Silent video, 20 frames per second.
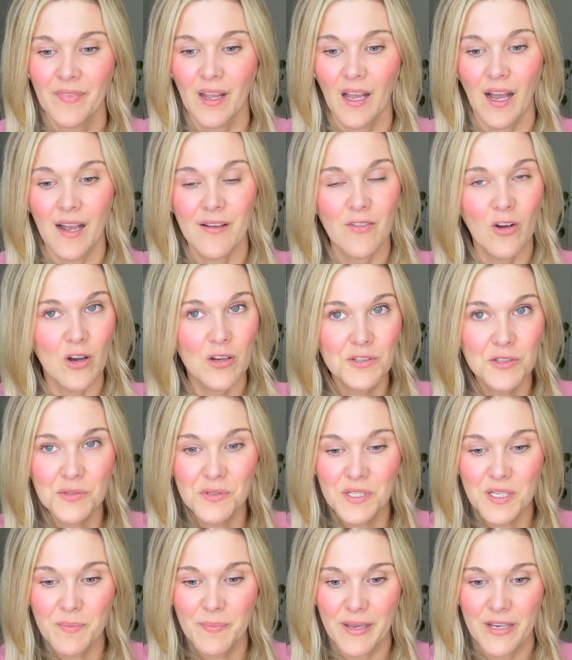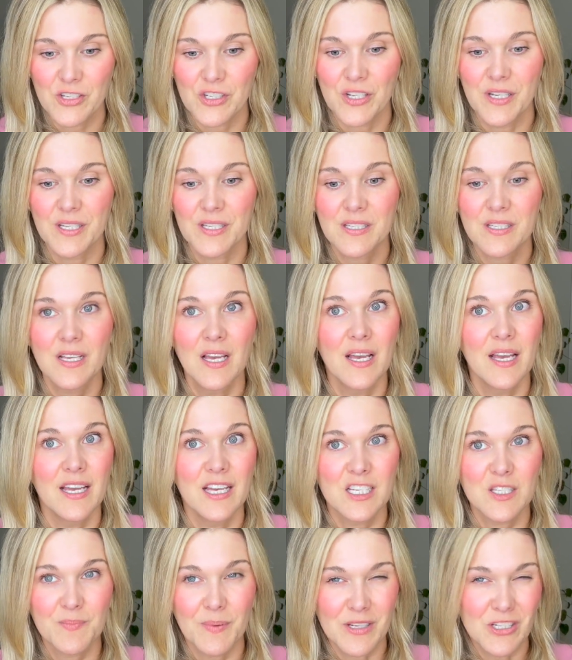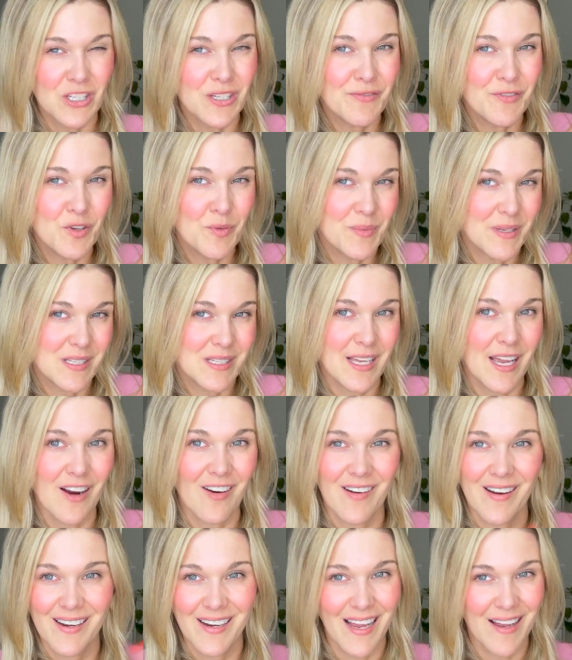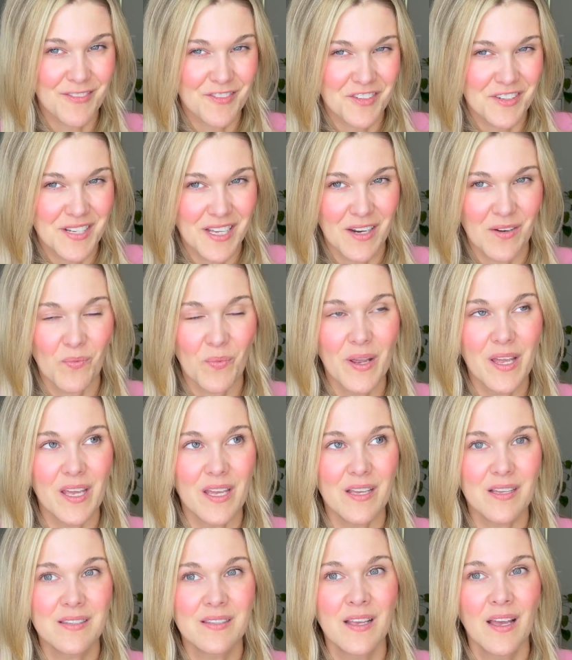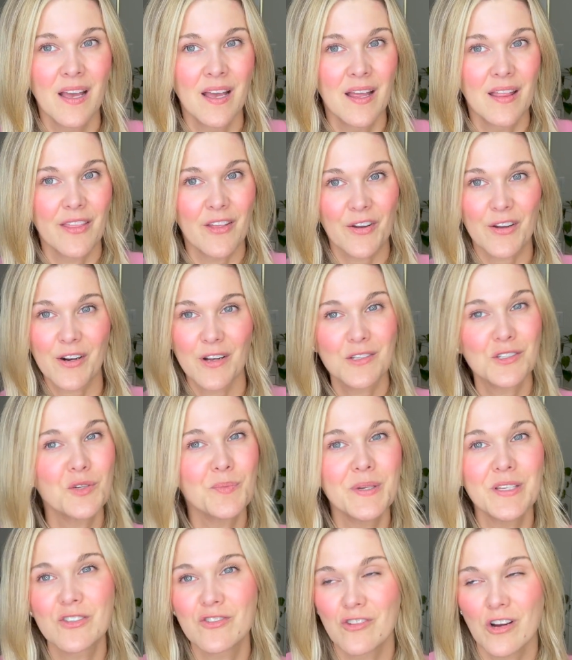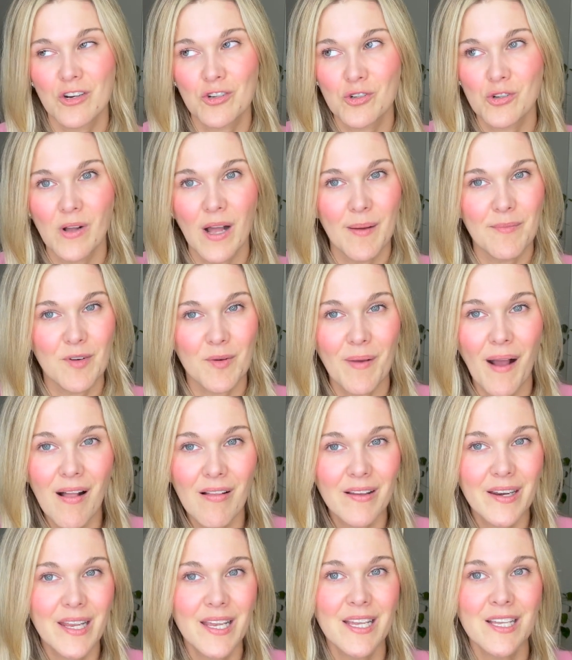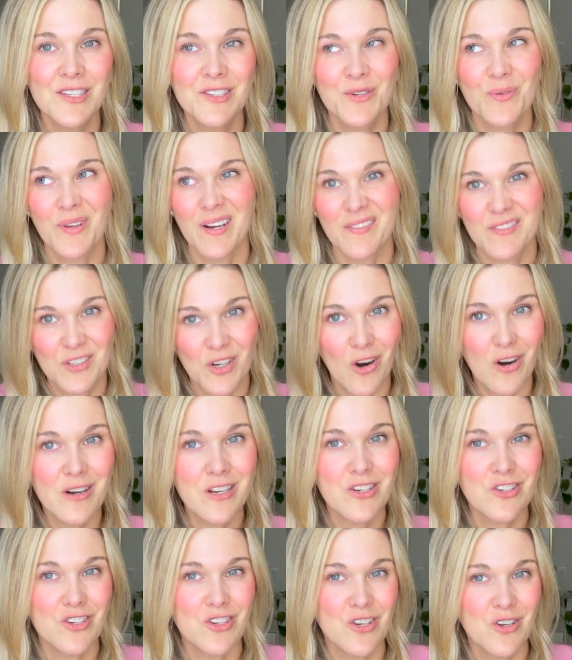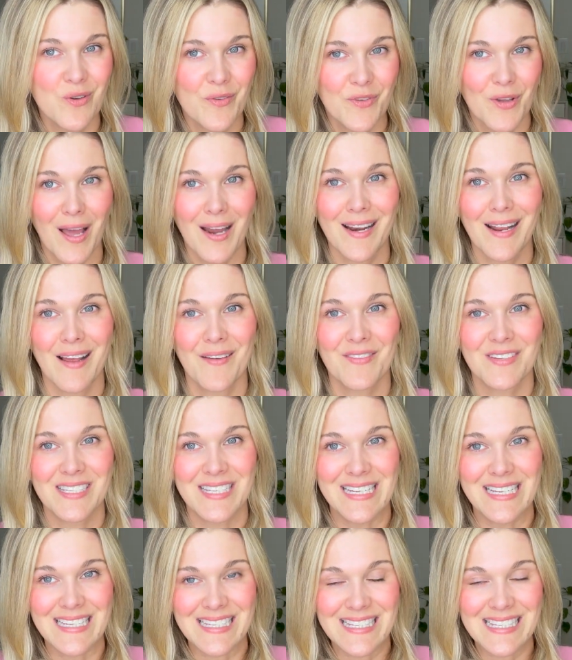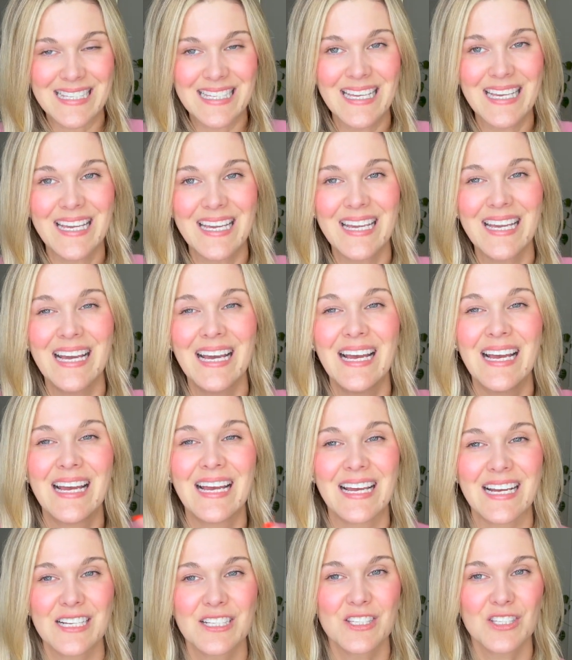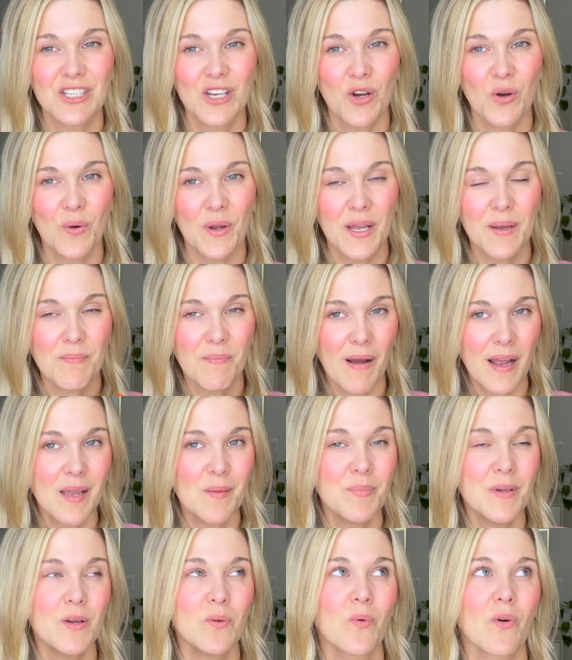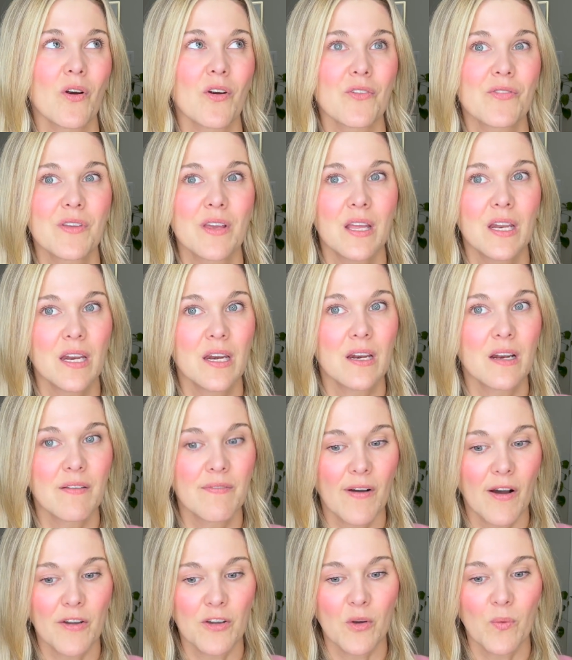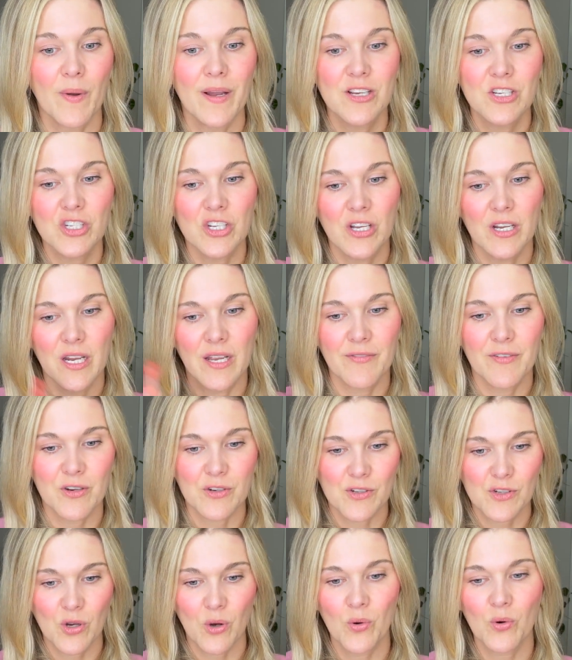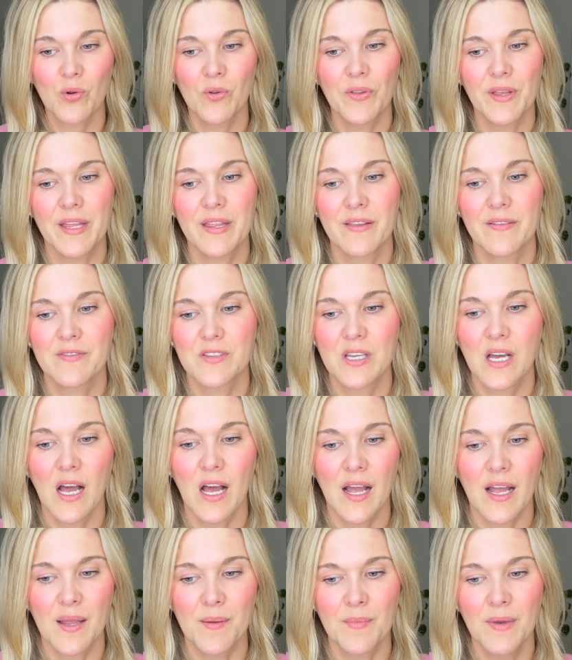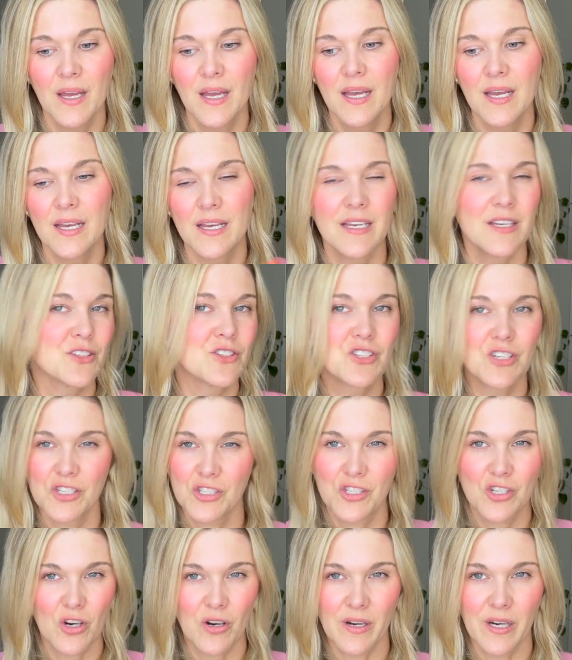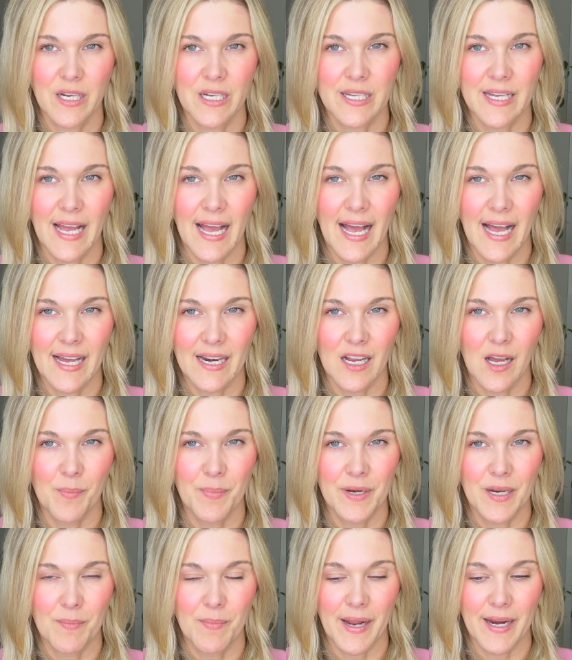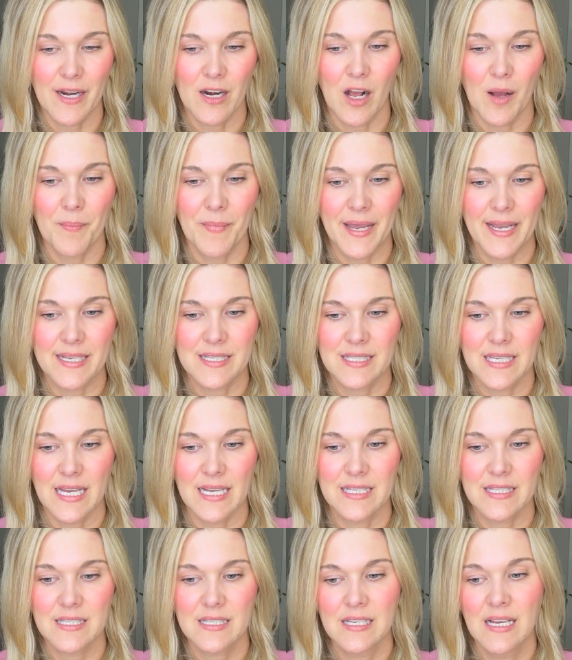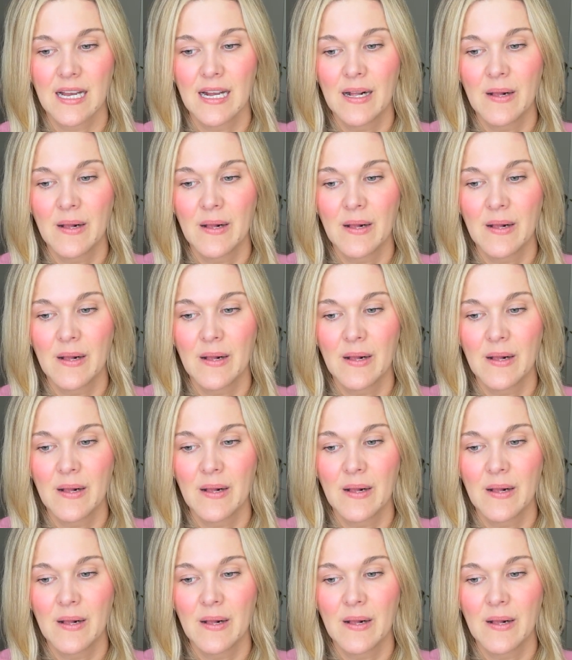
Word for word: I've also seen patients, especially if you miscarried after 10 weeks, there can also be structural abnormalities. You can have scar tissue if you had to have a DNC. And so it might be worth getting an evaluation if your total length of time is just starting to add up and it might not make sense.